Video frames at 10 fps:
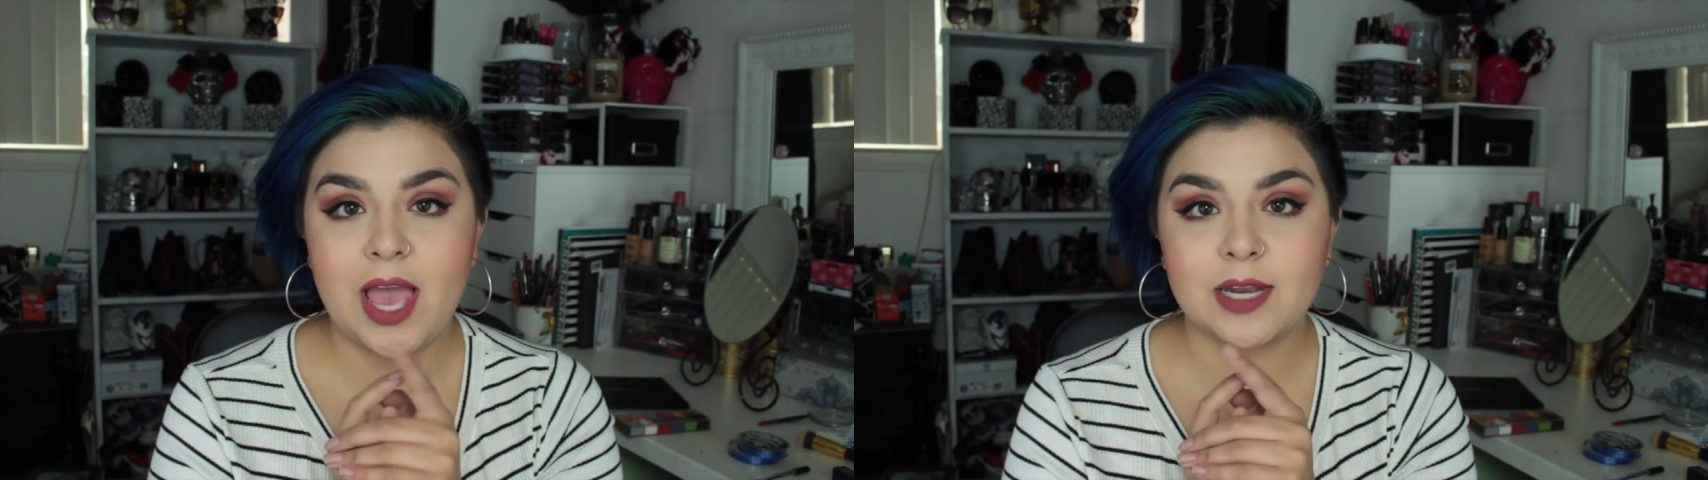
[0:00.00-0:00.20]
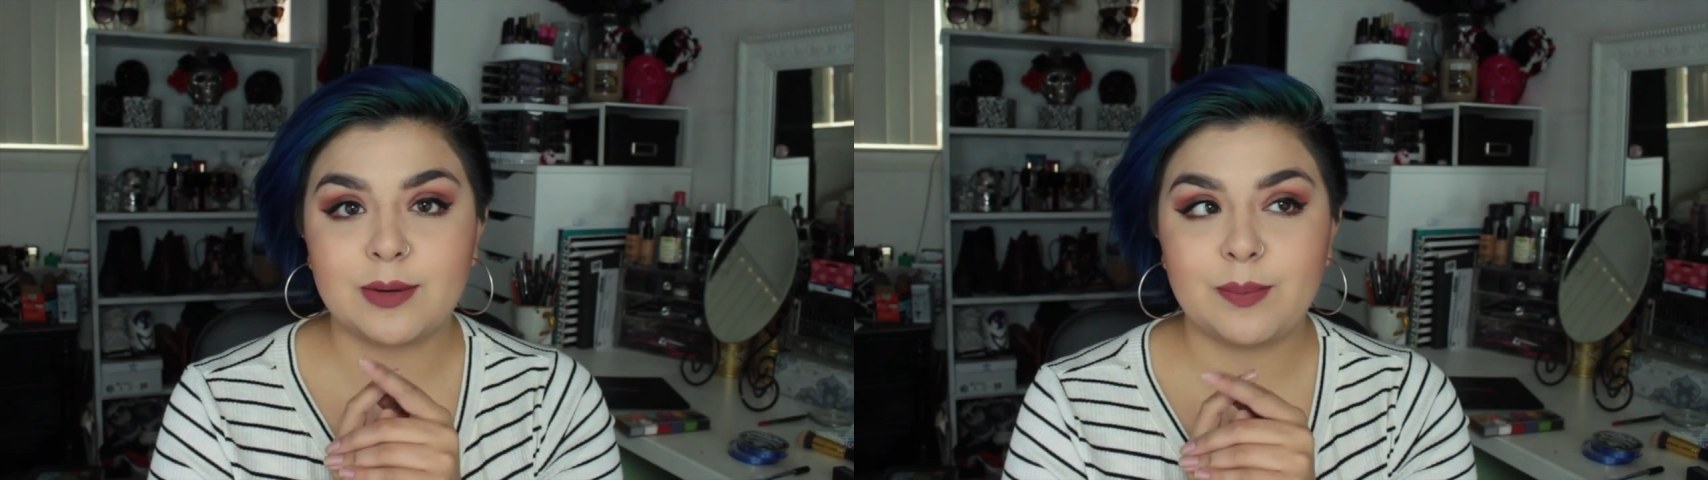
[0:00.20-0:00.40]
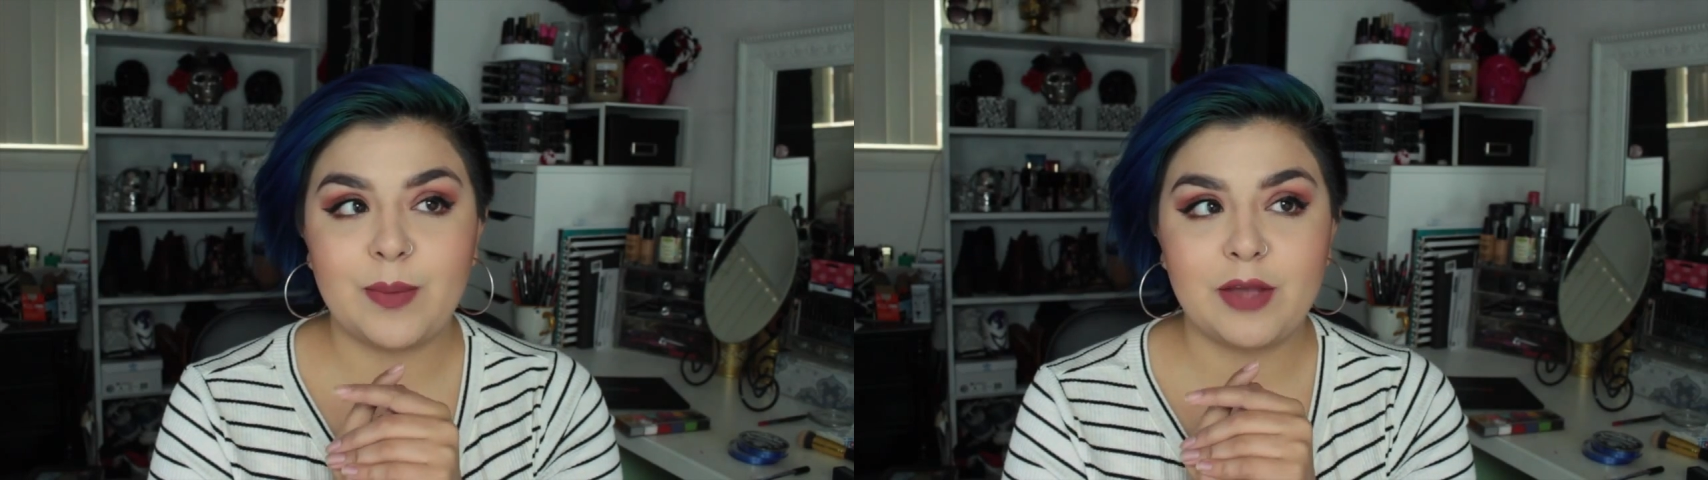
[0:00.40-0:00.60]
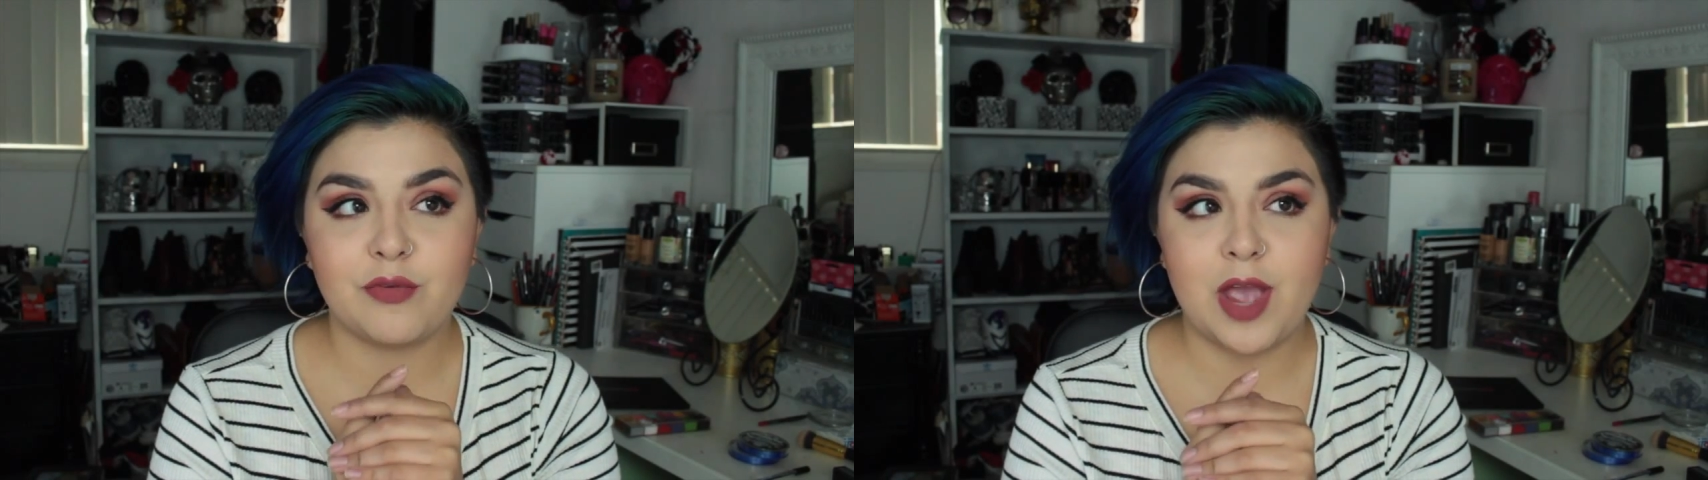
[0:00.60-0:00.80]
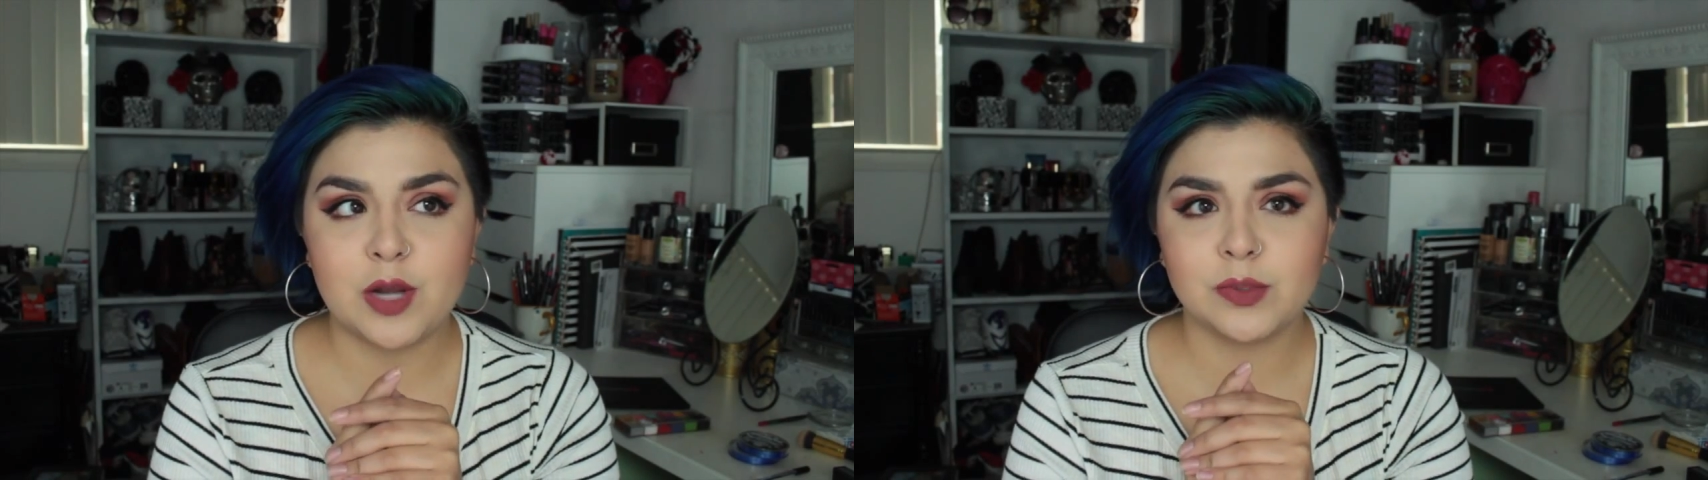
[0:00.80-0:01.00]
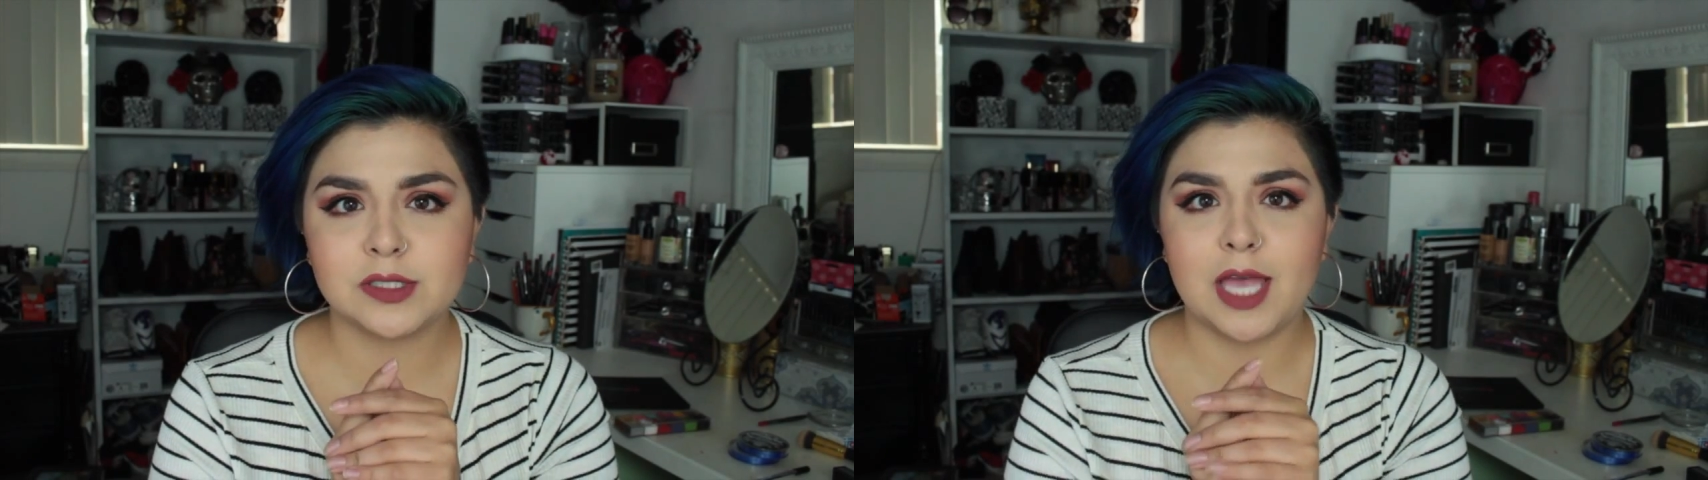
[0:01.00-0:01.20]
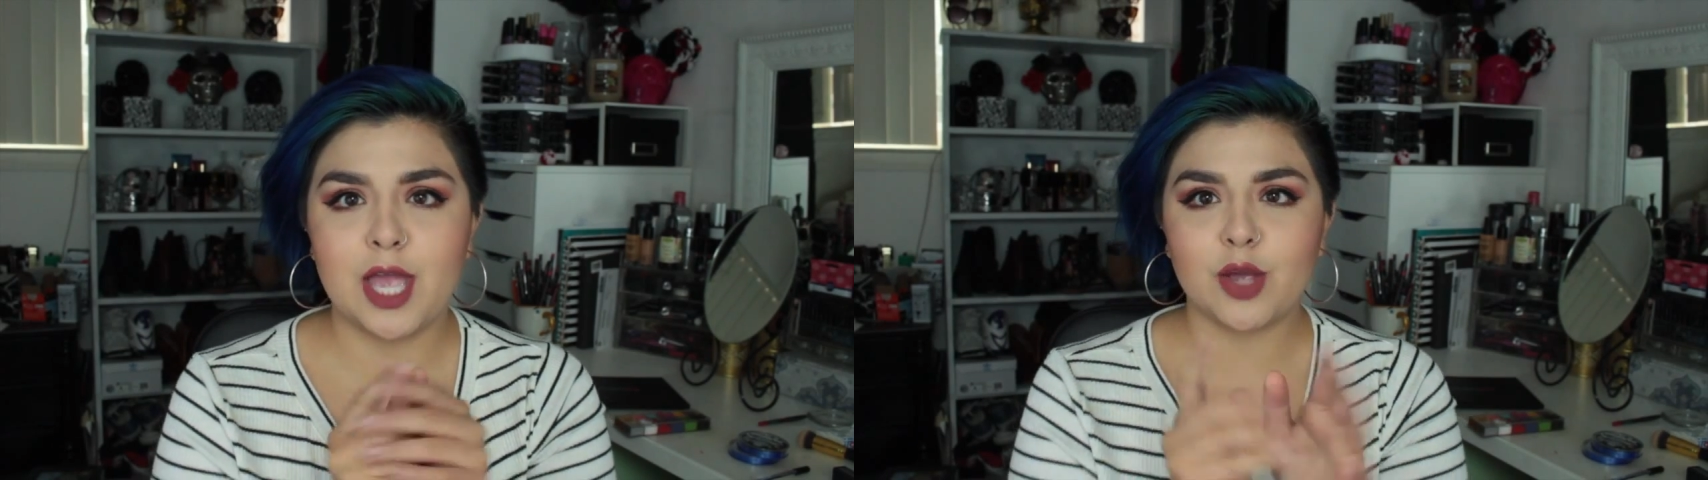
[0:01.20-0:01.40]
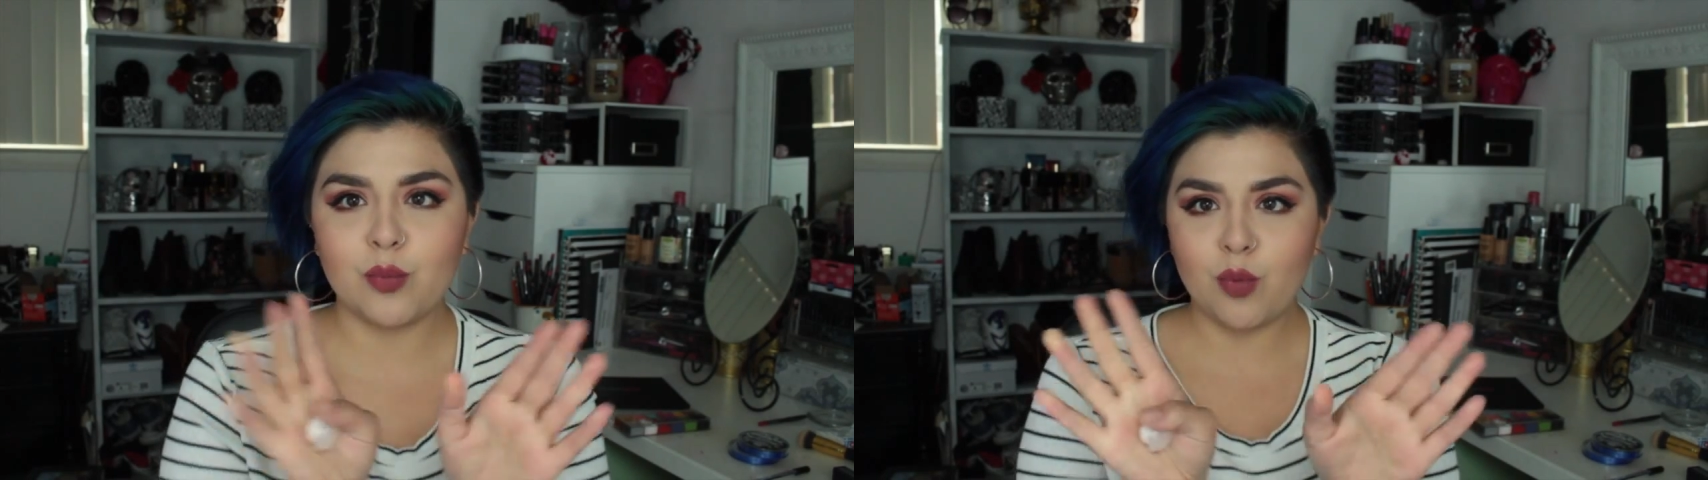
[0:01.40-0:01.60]
and my friend was
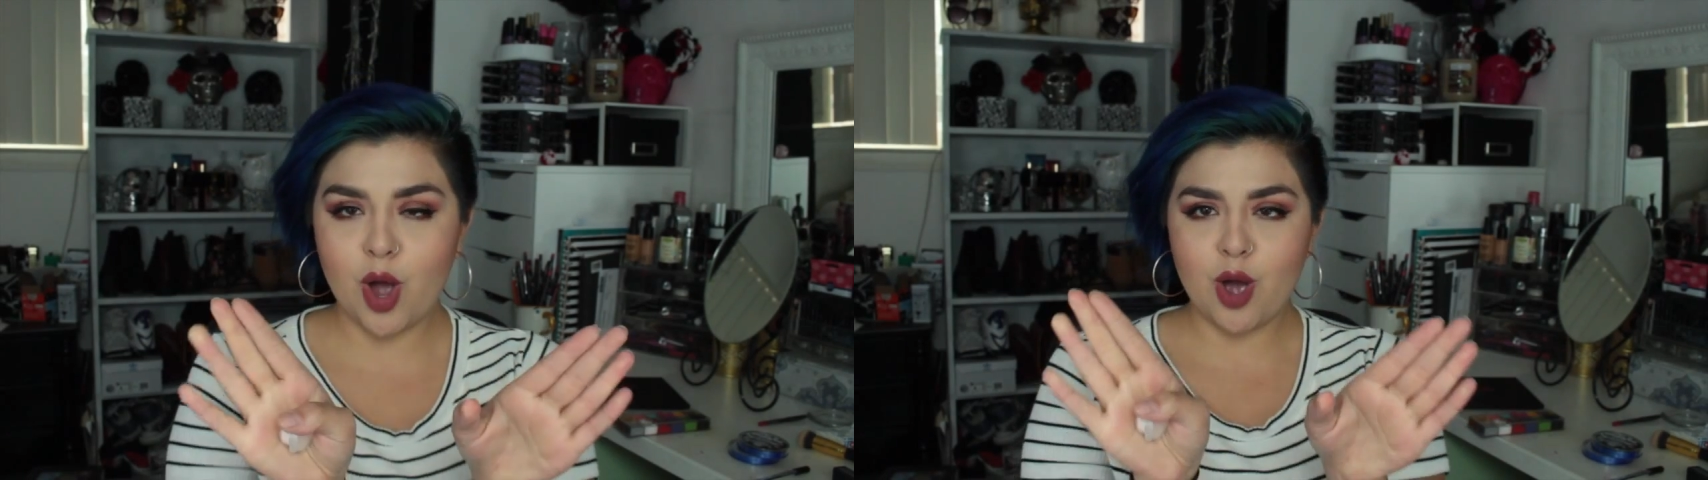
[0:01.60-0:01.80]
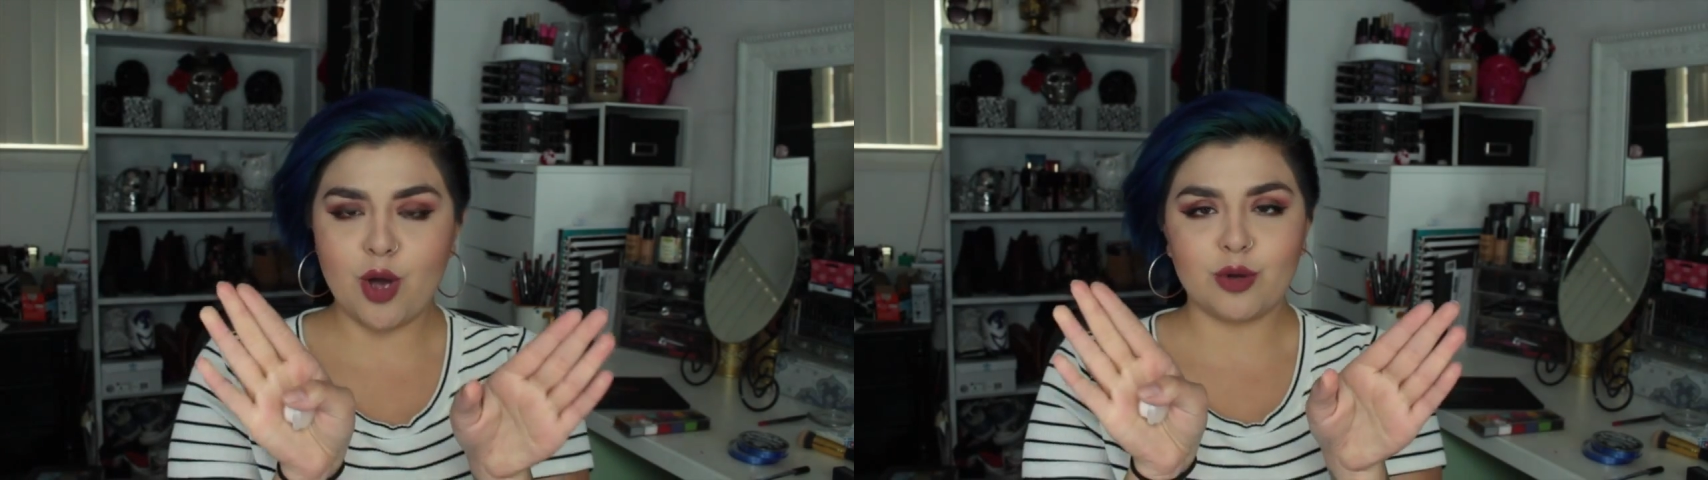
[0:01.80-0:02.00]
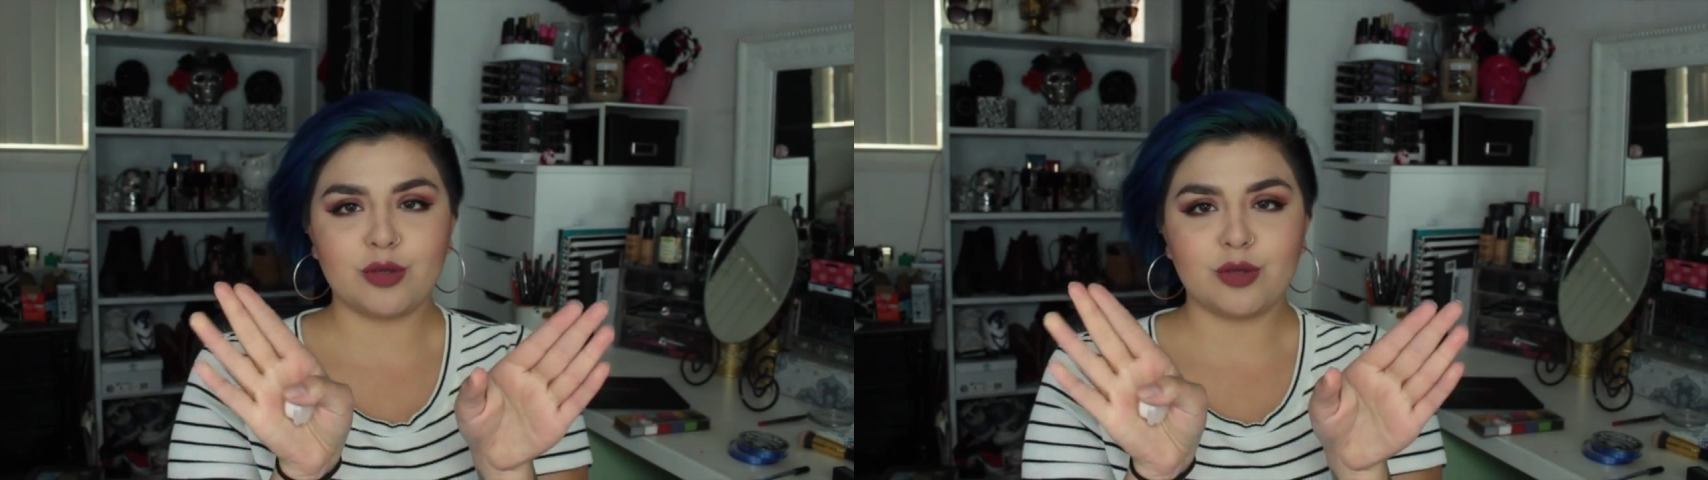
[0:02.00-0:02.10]
like, "Whoa,